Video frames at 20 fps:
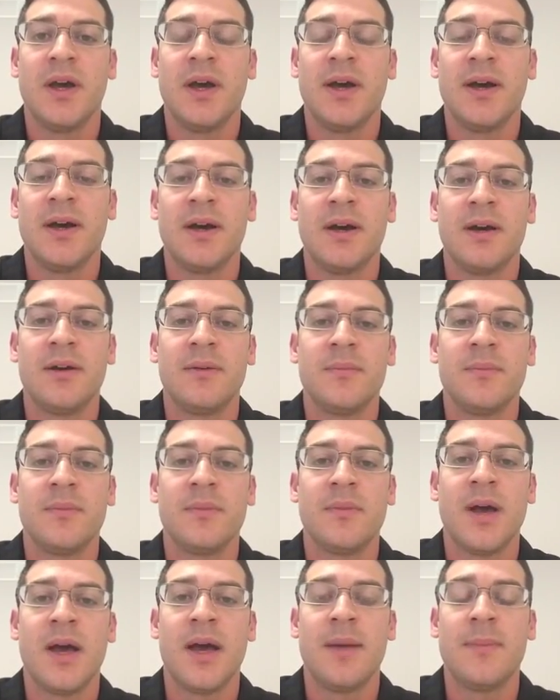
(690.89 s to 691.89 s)
Um,
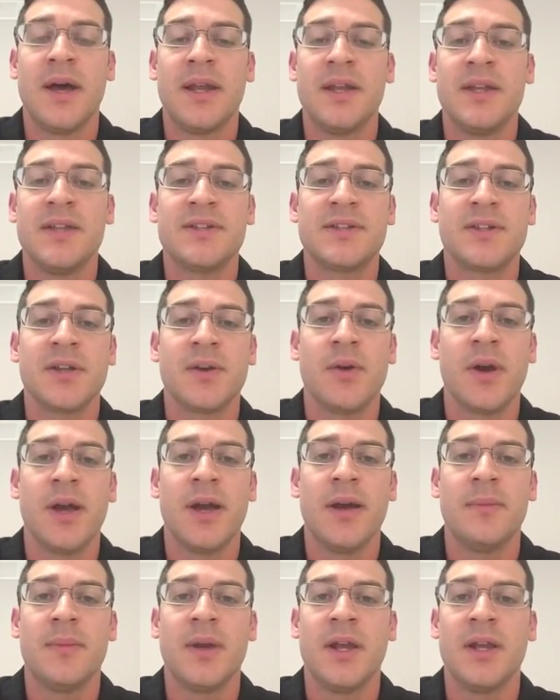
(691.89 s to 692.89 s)
I'm on
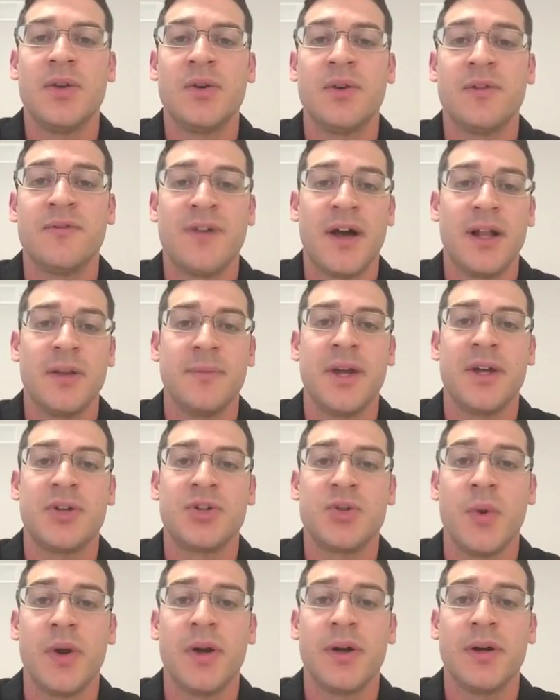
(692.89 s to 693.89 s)
Instagram, and you can follow me on
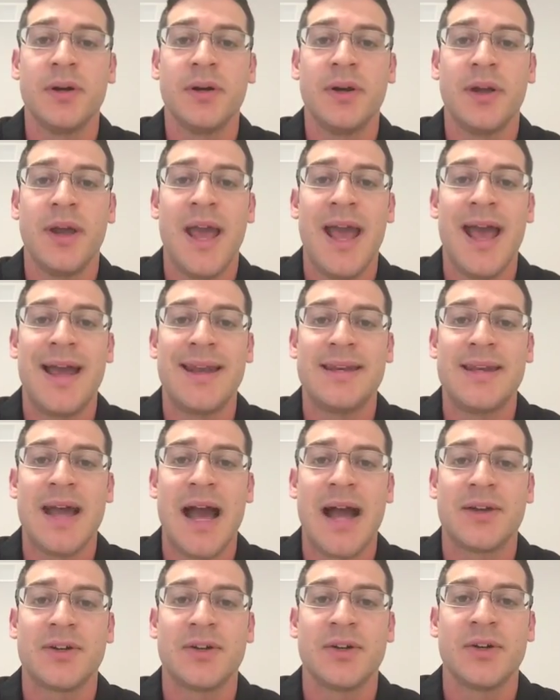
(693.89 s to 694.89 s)
Twitter at
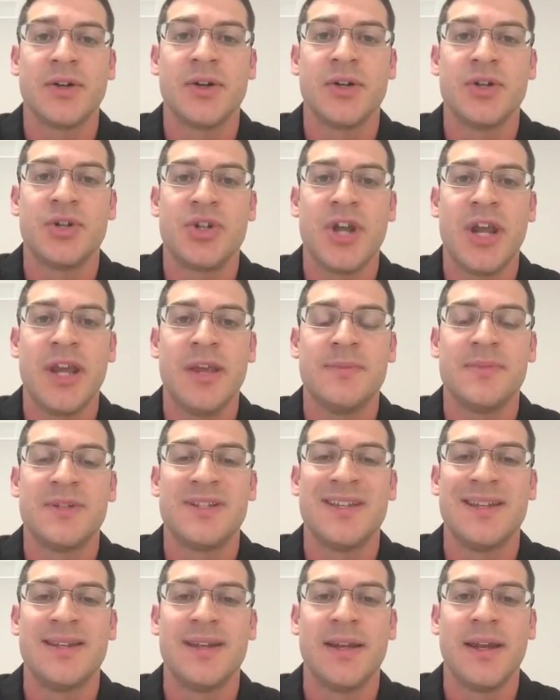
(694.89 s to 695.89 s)
Dr.
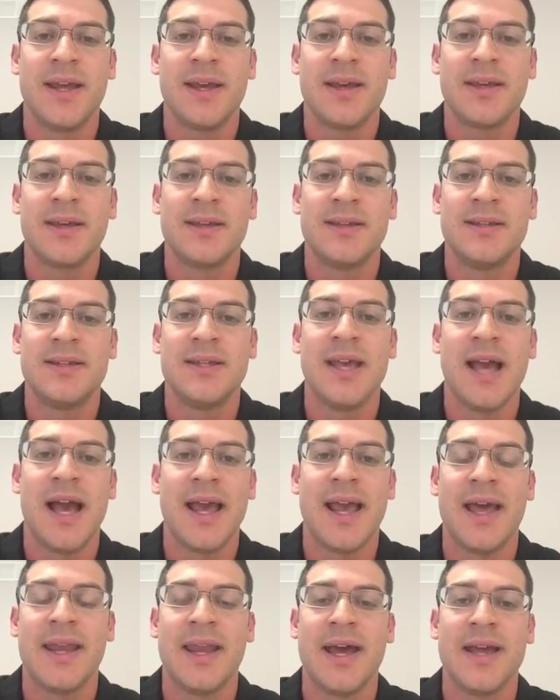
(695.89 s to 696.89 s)
James Dinick,
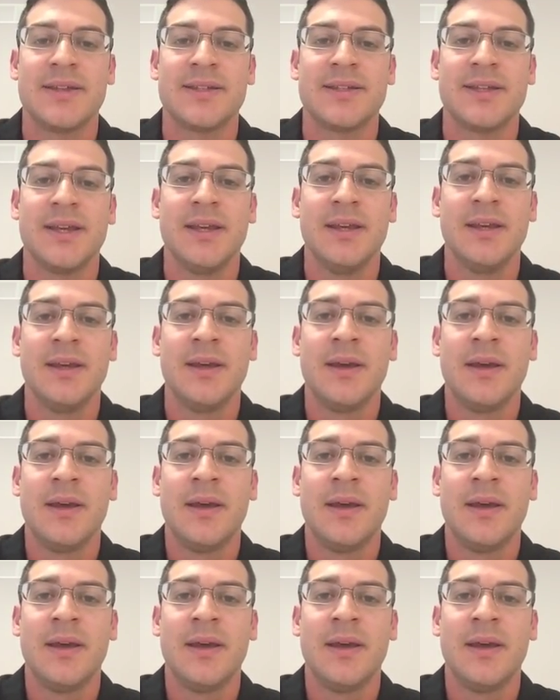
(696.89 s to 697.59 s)
D-I-N-I-C.